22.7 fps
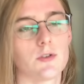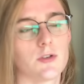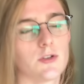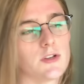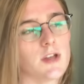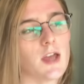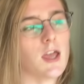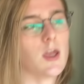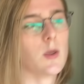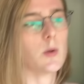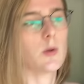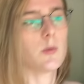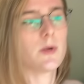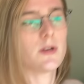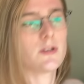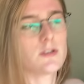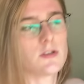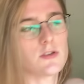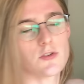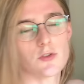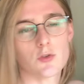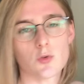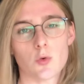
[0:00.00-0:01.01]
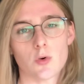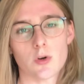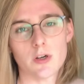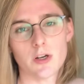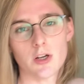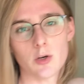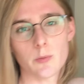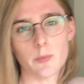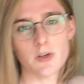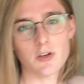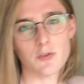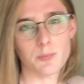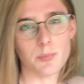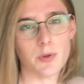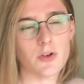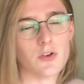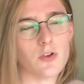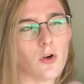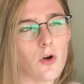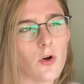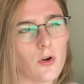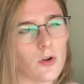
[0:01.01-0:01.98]
today we went and saw a little bit of
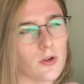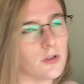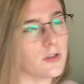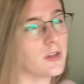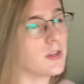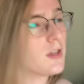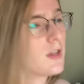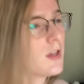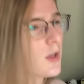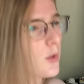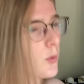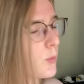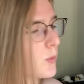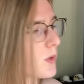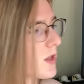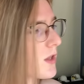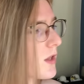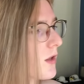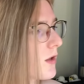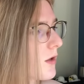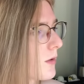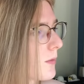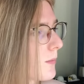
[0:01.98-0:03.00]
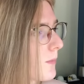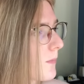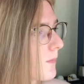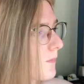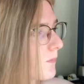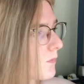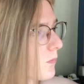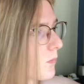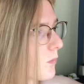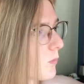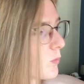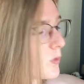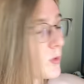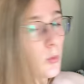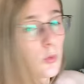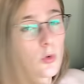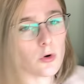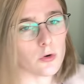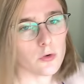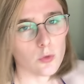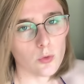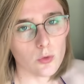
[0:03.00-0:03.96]
Patong. We
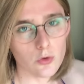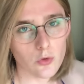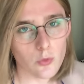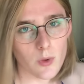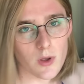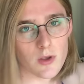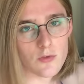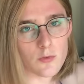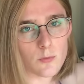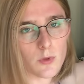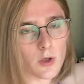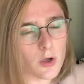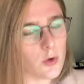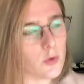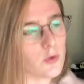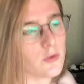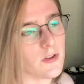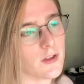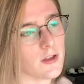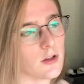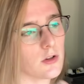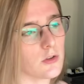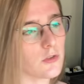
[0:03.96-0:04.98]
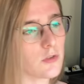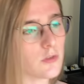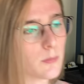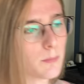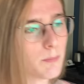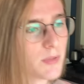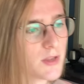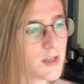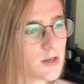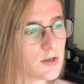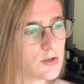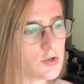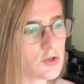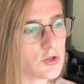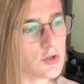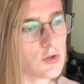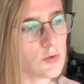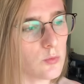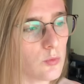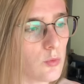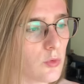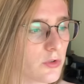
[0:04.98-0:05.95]
walked all the way from the hotel to the
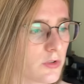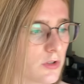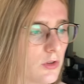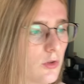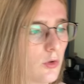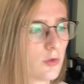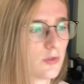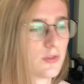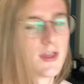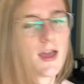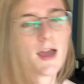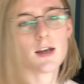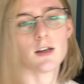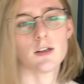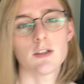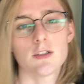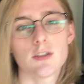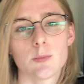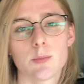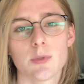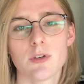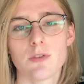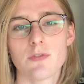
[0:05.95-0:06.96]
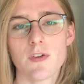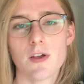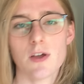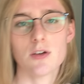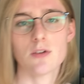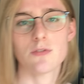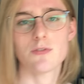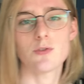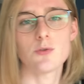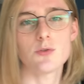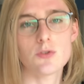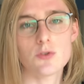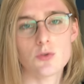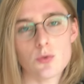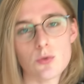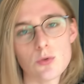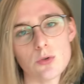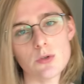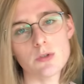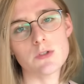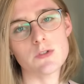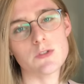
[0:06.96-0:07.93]
beach, walked along that a little bit, found a few
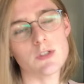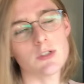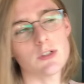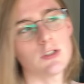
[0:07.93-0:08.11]
stores, did a